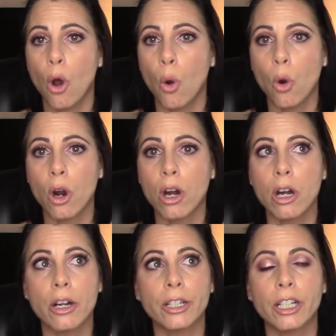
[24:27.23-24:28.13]

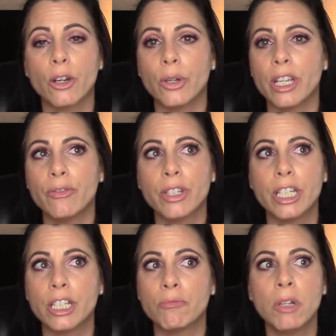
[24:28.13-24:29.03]
or you know
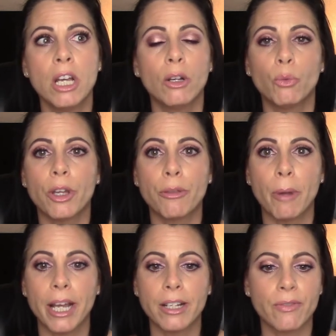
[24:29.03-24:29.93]
even with
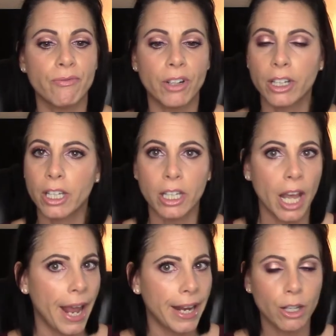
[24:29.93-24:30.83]
my
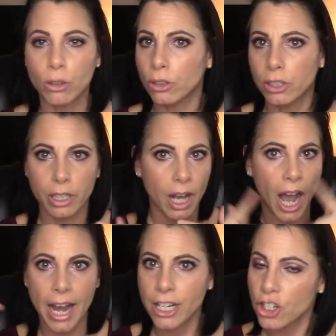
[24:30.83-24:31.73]
funky angled
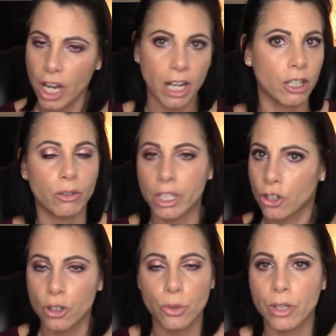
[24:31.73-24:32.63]
eyeshadow
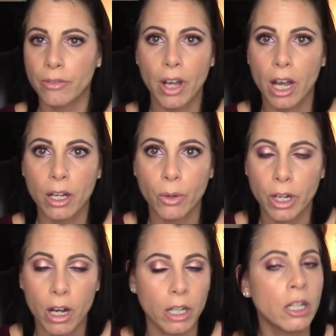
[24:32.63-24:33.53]
issues I've got
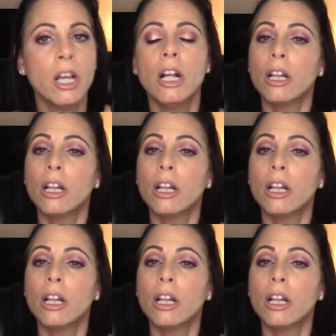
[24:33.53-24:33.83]
going on,